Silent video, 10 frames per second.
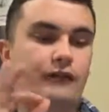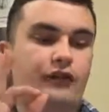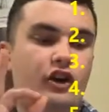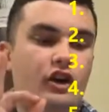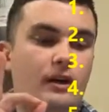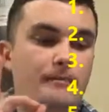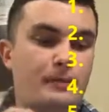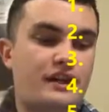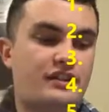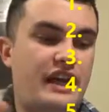For
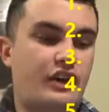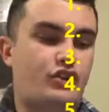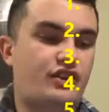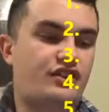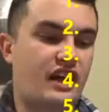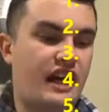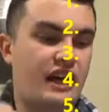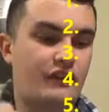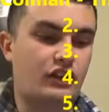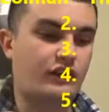Best Actress, I
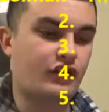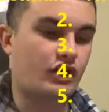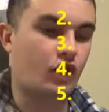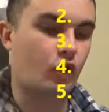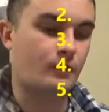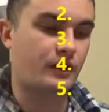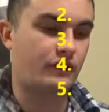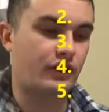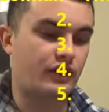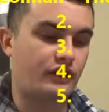have Olivia
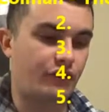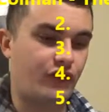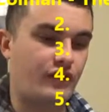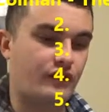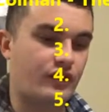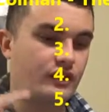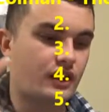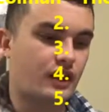Colman in The Favorite,